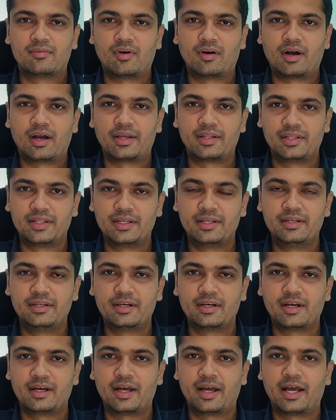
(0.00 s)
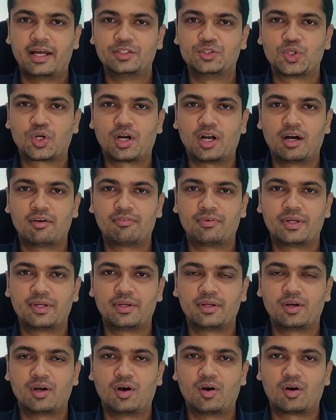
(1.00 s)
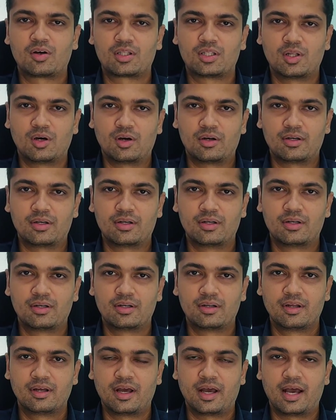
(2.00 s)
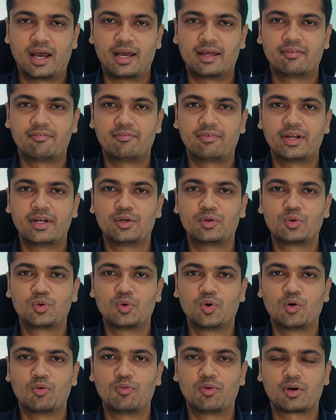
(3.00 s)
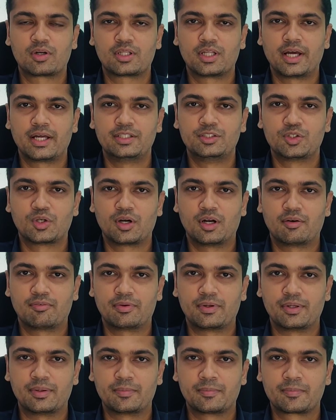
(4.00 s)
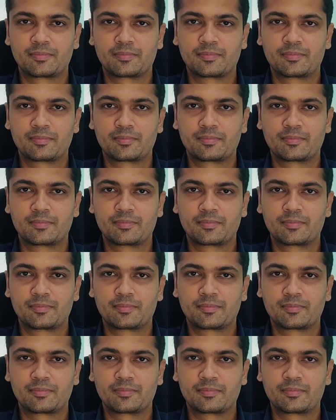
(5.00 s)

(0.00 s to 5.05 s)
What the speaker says: I need angiography or not and when to go for the angiography.